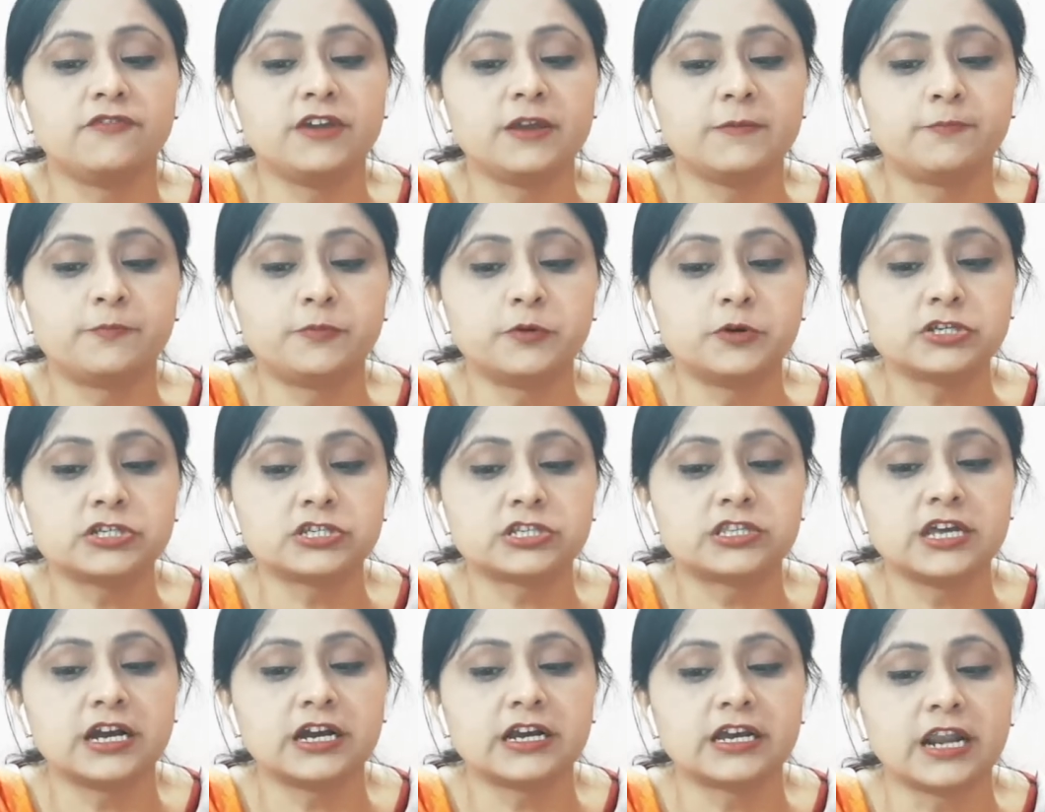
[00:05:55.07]
We push
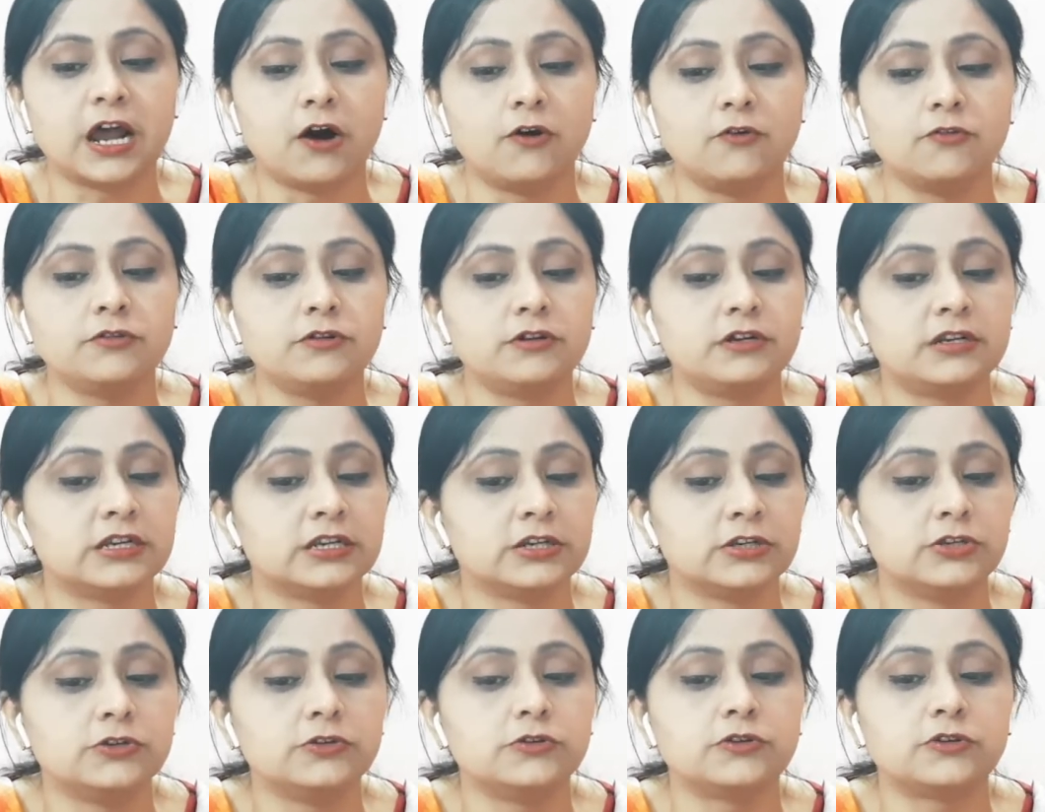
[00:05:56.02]
the ground,
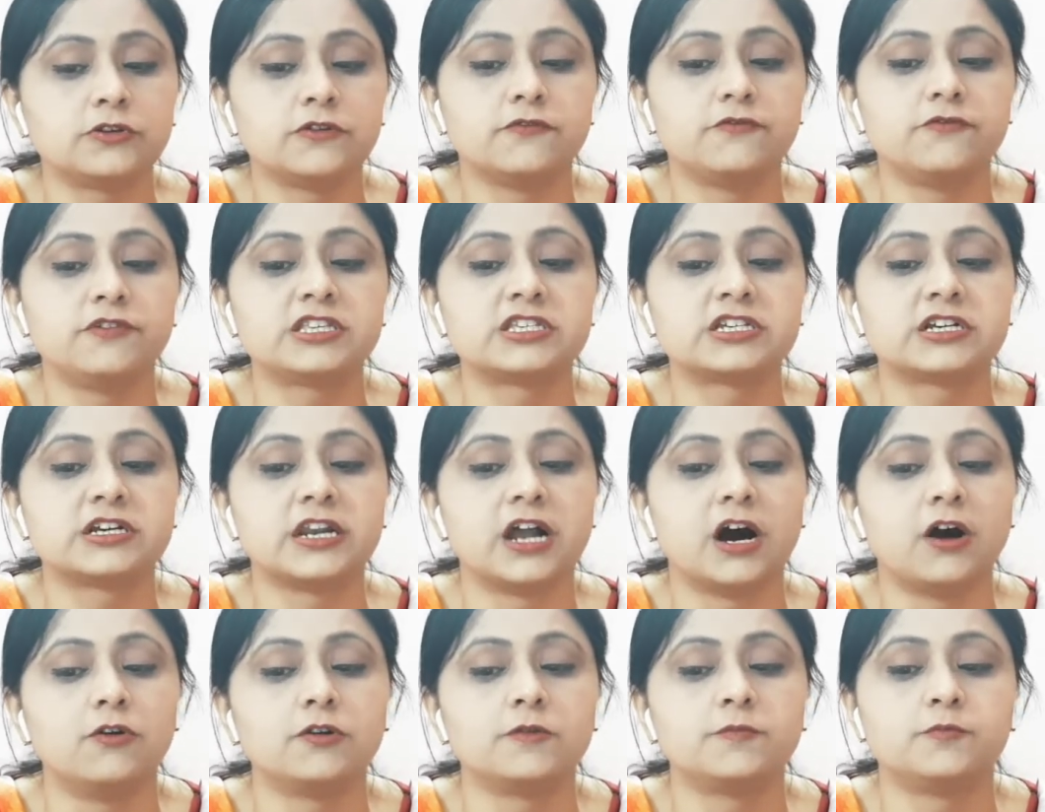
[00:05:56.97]
due to which
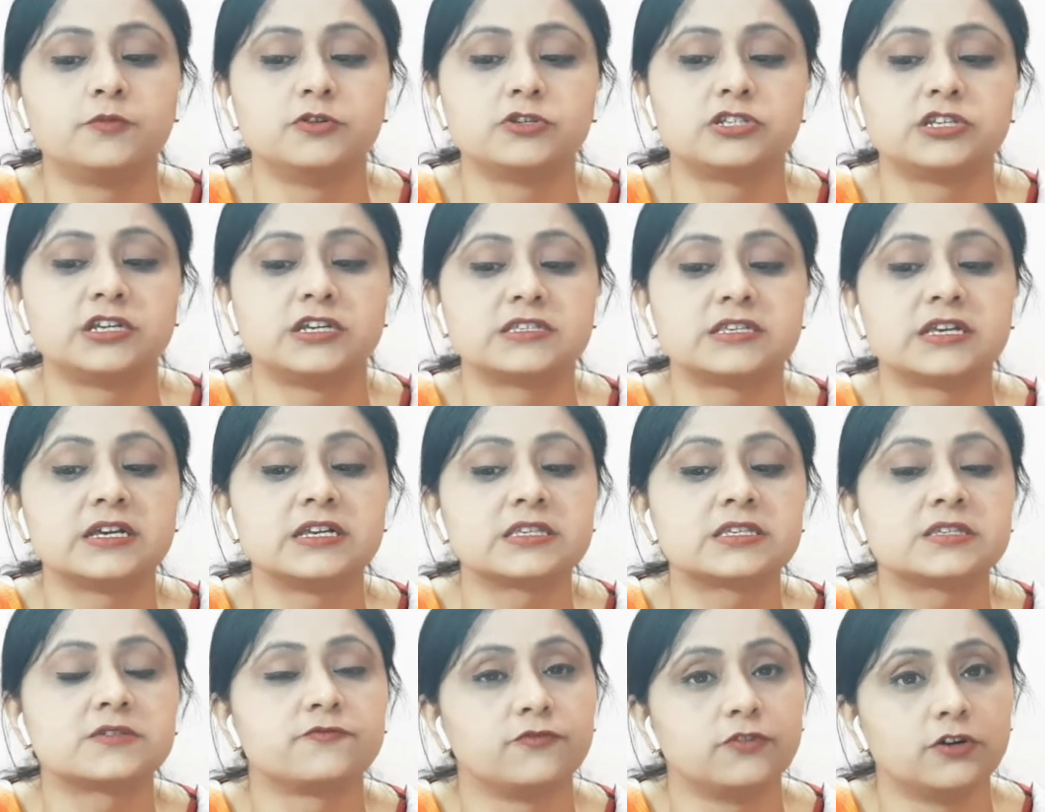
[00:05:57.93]
ground pushes
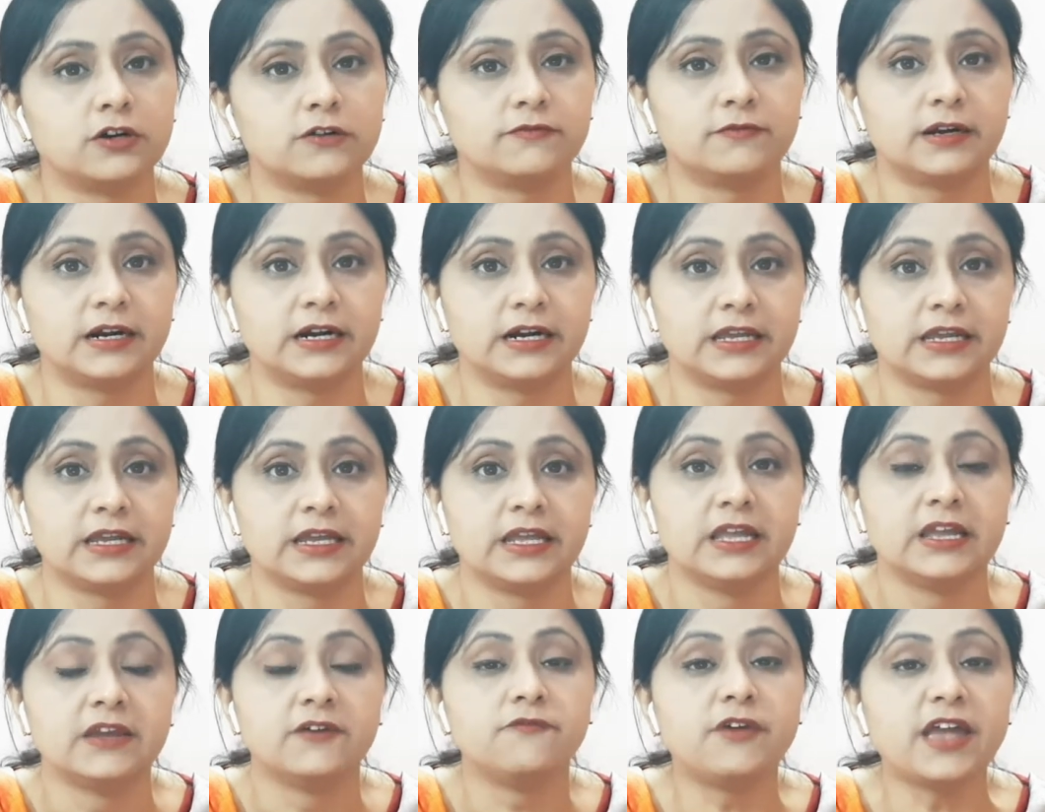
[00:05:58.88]
us forward.
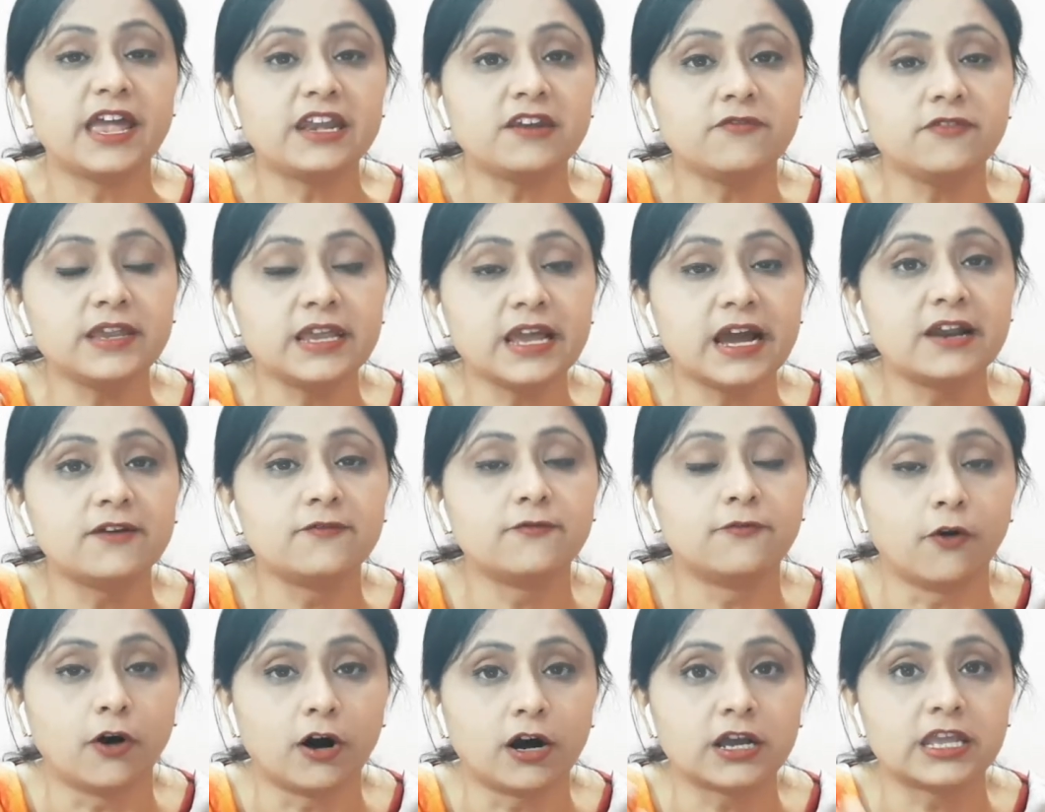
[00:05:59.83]
When we
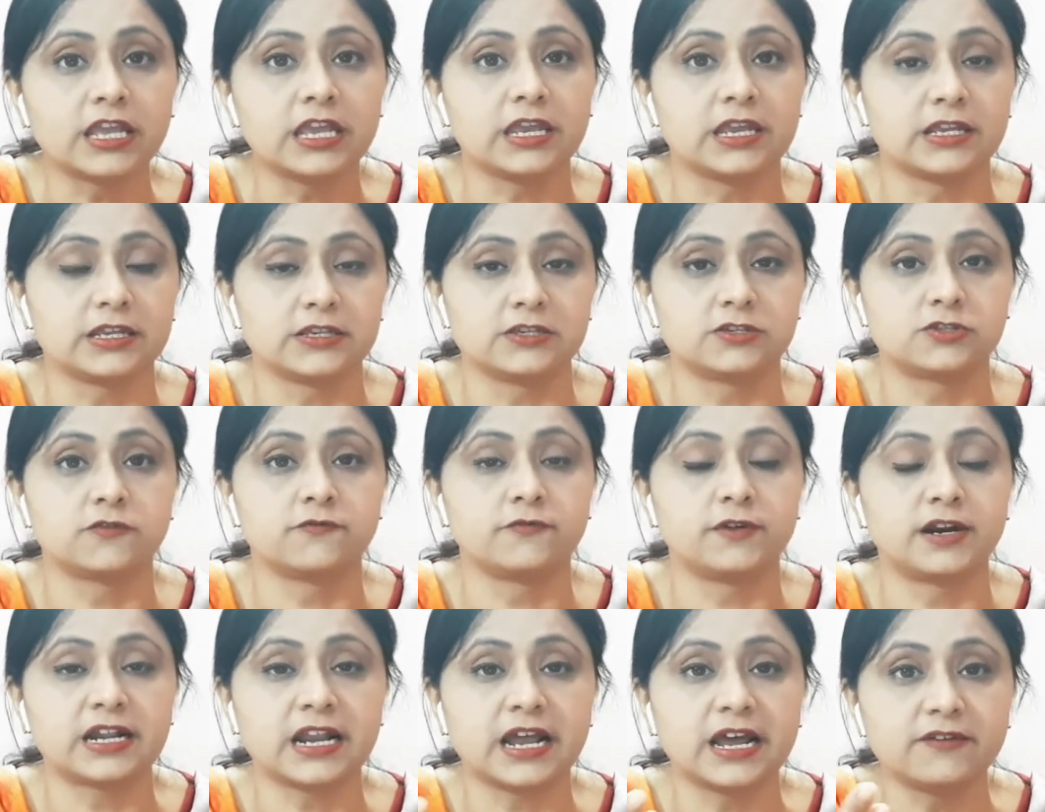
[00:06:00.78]
are walking, so
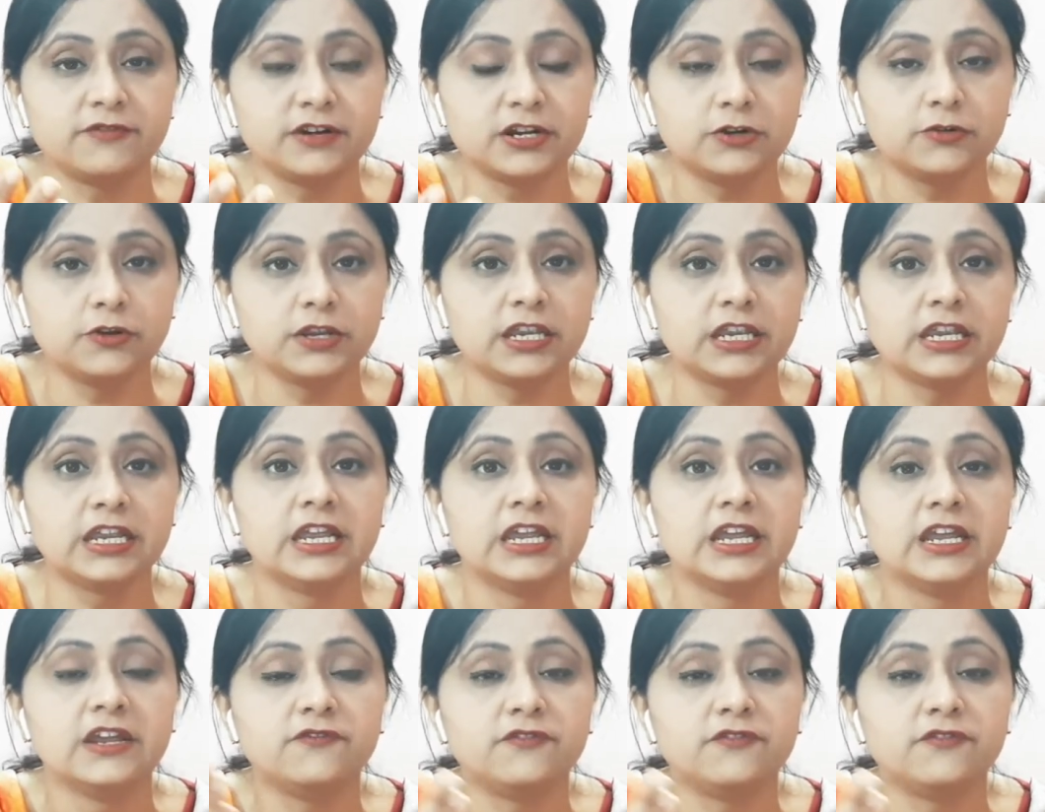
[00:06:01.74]
what are we doing?